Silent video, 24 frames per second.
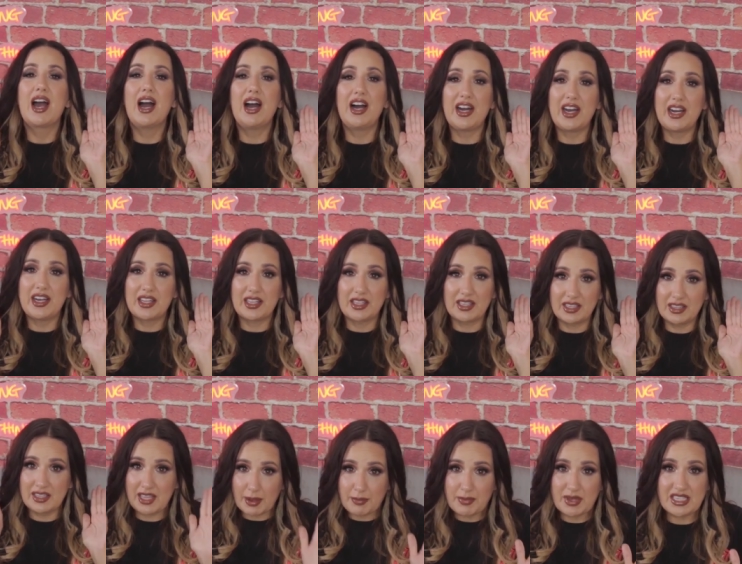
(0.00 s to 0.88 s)
uh,
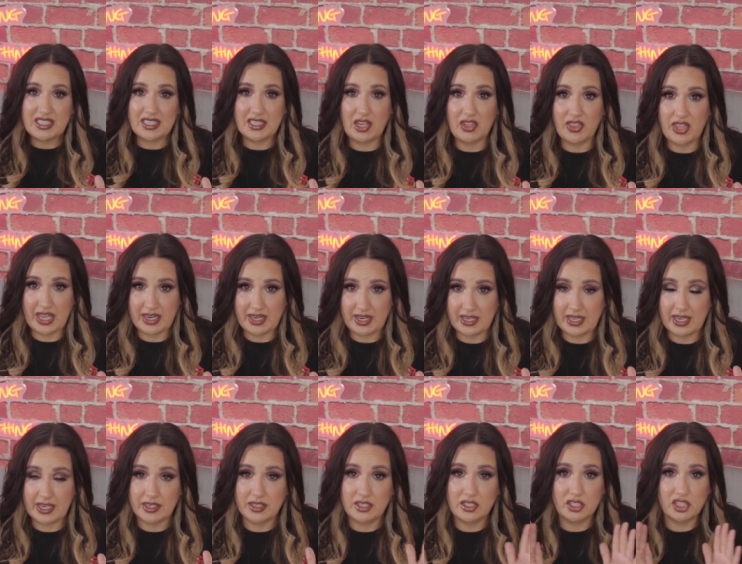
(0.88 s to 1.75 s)
let me say that
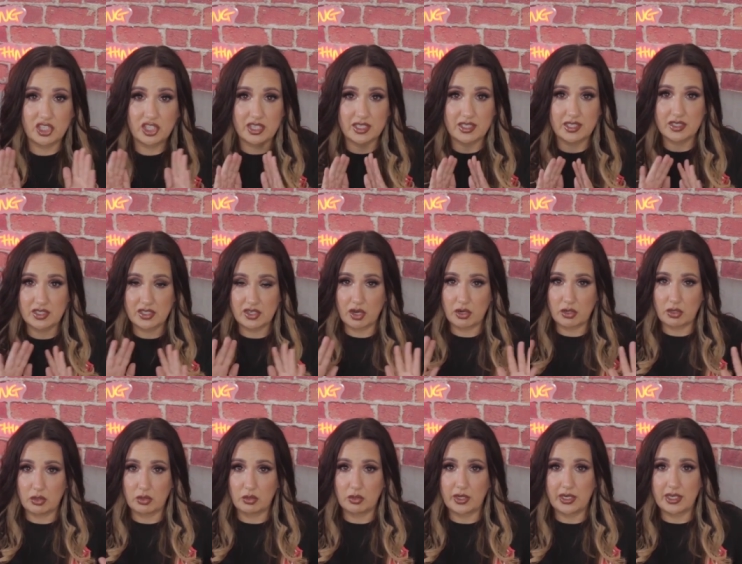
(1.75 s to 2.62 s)
again just
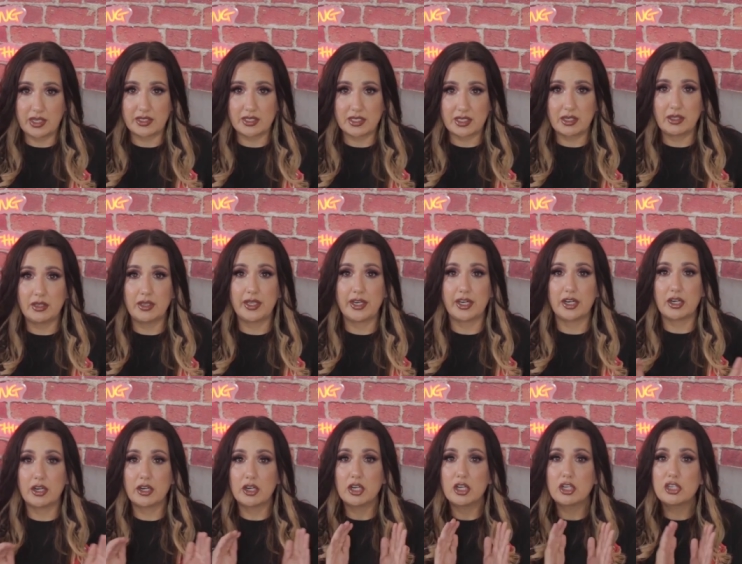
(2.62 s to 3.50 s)
so it's
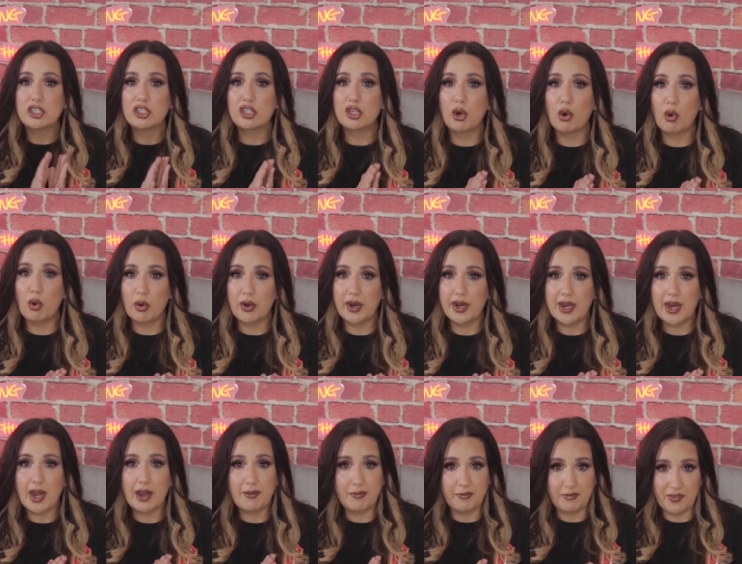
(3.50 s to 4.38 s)
clear.
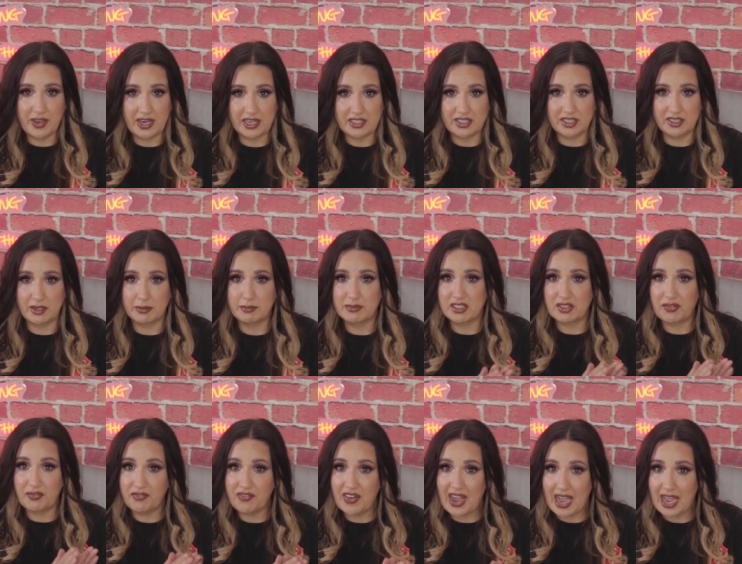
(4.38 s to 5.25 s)
Tori, our
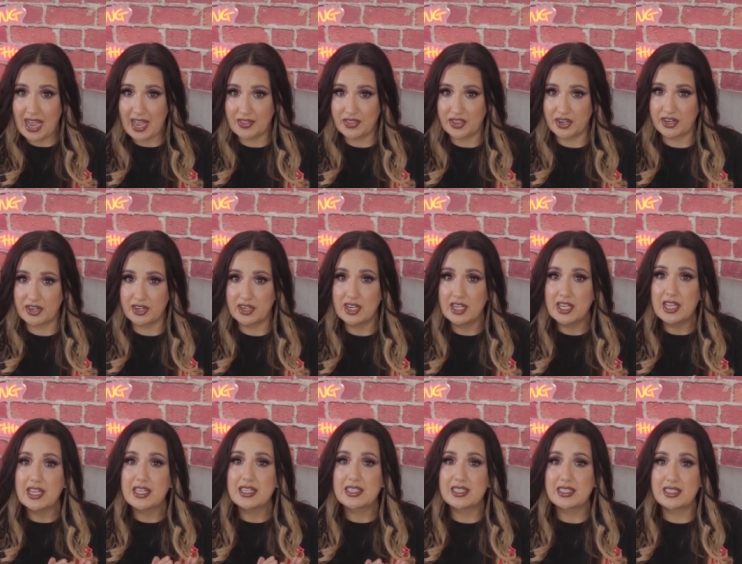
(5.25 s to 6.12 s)
victim's father,
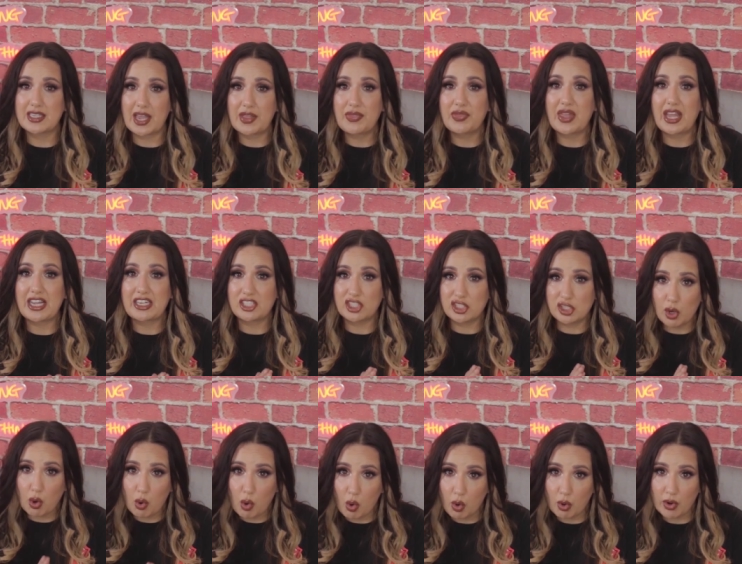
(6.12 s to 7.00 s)
said that
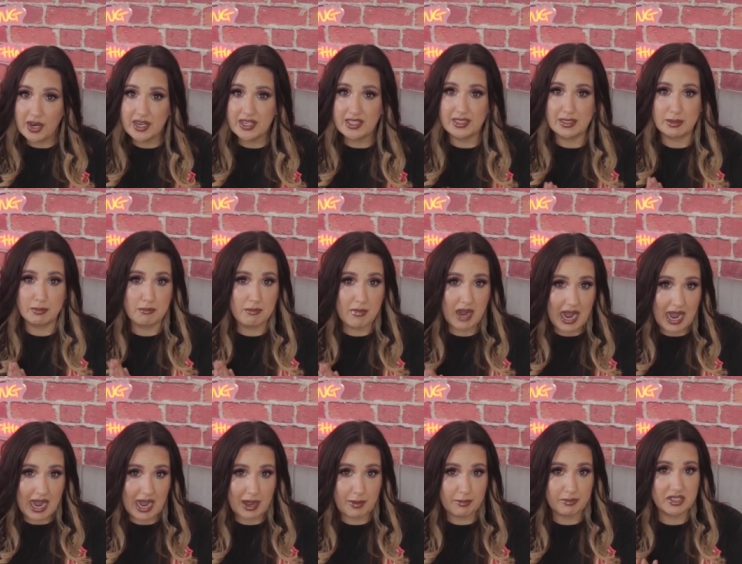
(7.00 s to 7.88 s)
Tori's
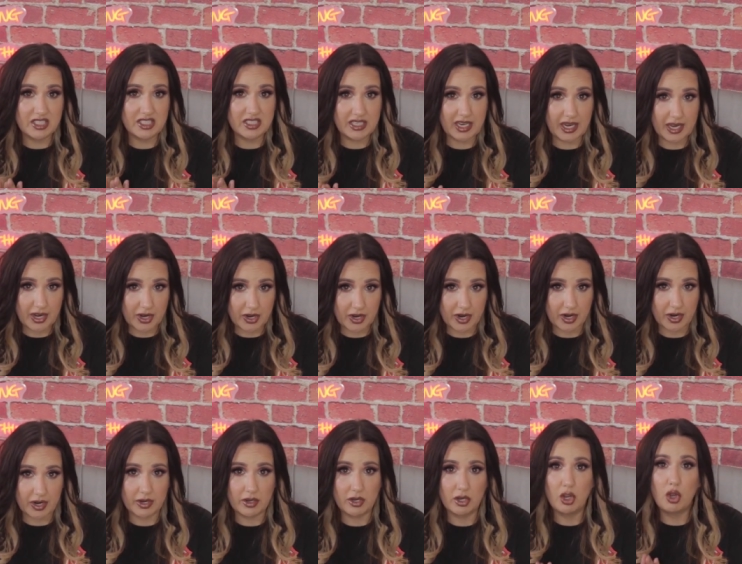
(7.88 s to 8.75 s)
mom,
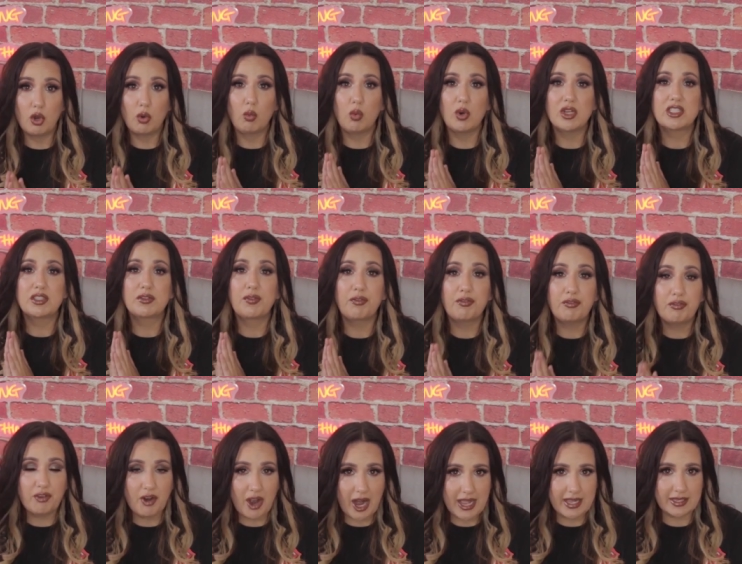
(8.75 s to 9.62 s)
Tara, was
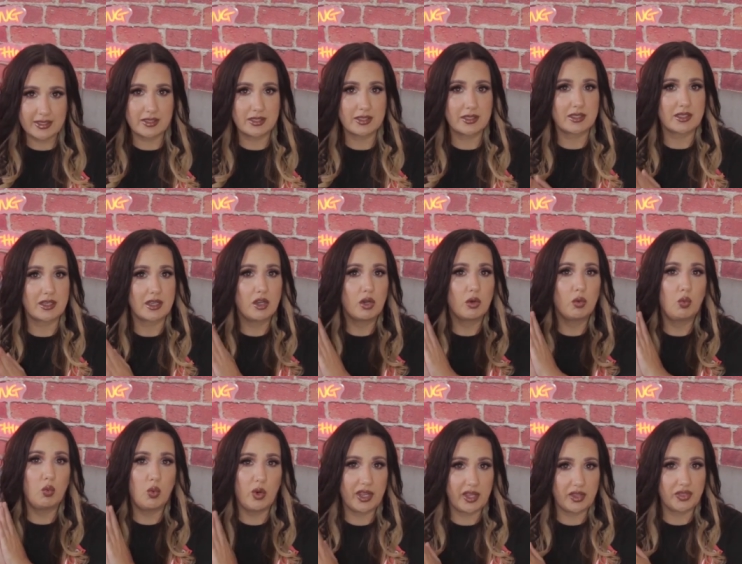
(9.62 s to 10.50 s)
friends
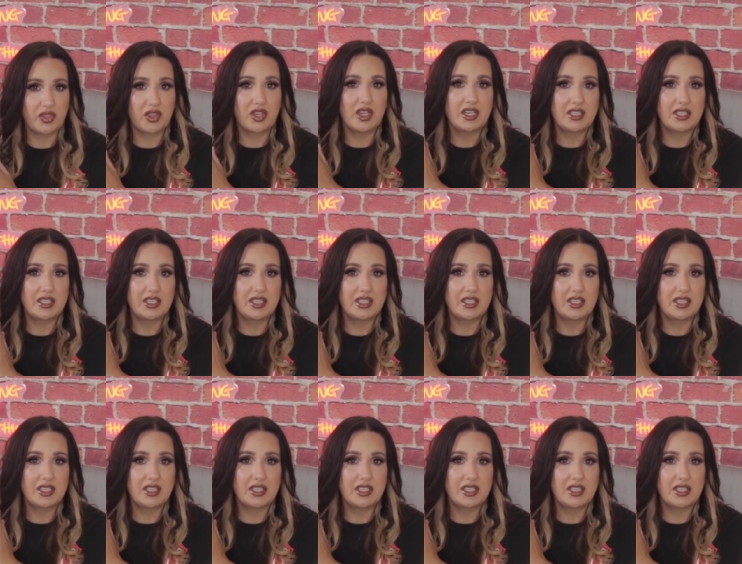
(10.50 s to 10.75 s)
with